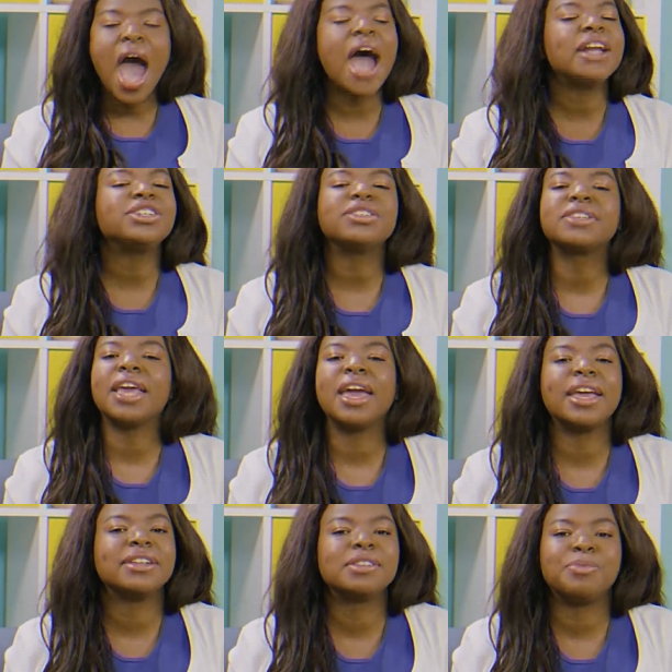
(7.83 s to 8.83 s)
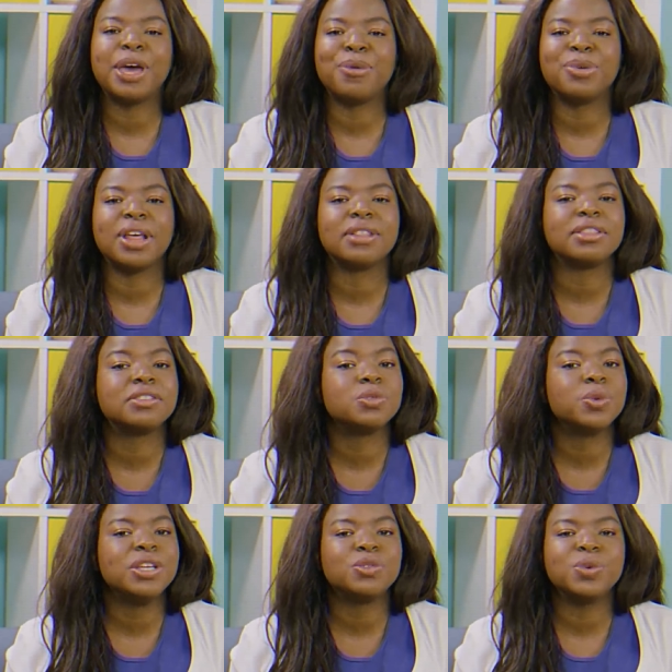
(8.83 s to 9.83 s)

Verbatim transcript: I just can't get to bed without the sweet,